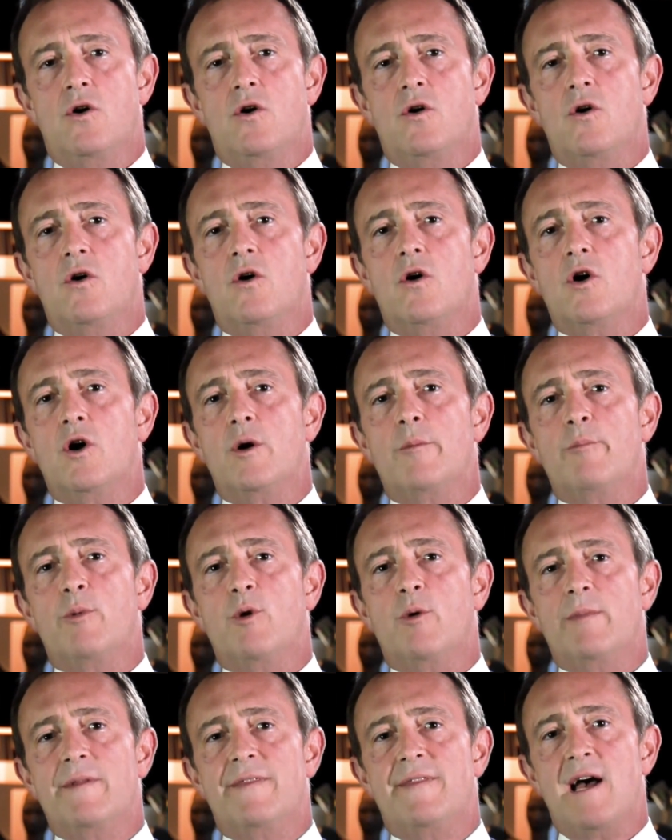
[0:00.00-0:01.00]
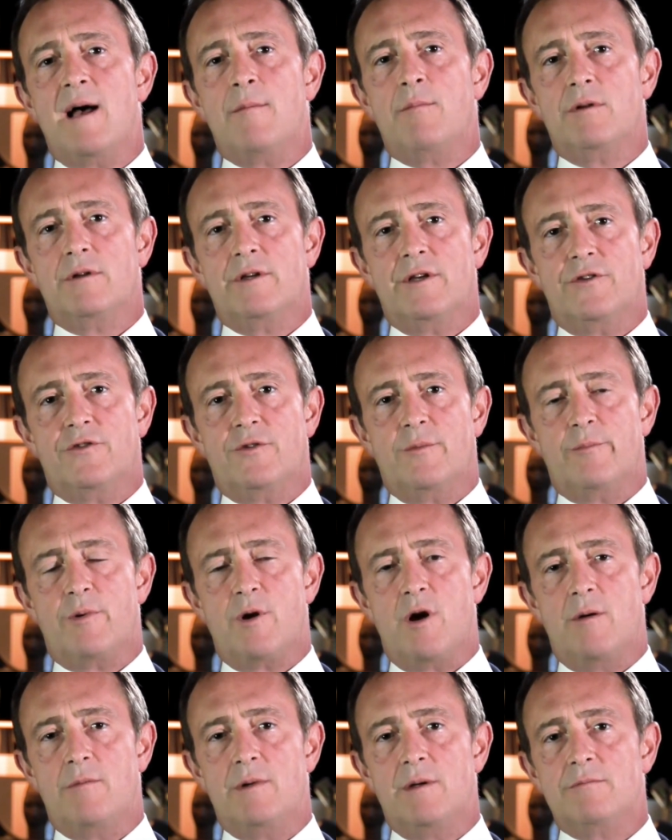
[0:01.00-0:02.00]
or bone metabolism
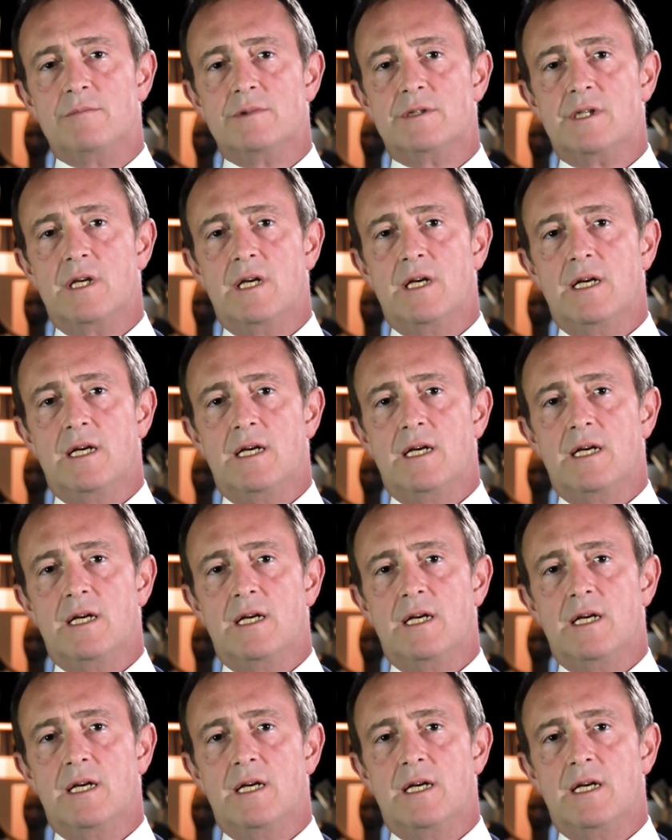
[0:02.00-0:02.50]
problems,